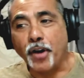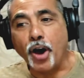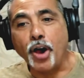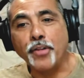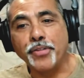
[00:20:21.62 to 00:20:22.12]

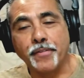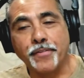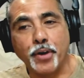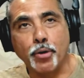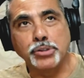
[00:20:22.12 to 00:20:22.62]
all of
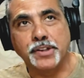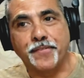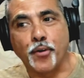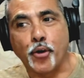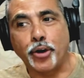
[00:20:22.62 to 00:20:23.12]
those
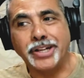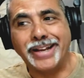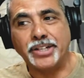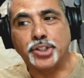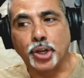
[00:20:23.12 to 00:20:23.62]
four
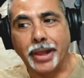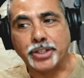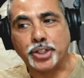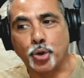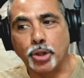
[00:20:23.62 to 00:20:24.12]

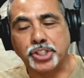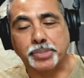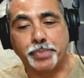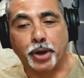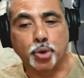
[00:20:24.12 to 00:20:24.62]
intellectual
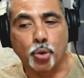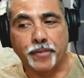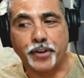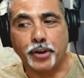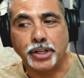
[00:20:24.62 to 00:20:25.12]
spiritual
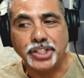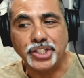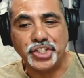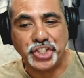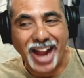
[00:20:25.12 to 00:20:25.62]
warfare
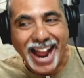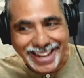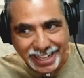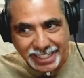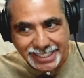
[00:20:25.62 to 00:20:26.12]

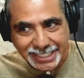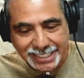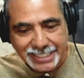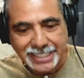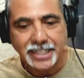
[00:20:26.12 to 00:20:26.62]
giants,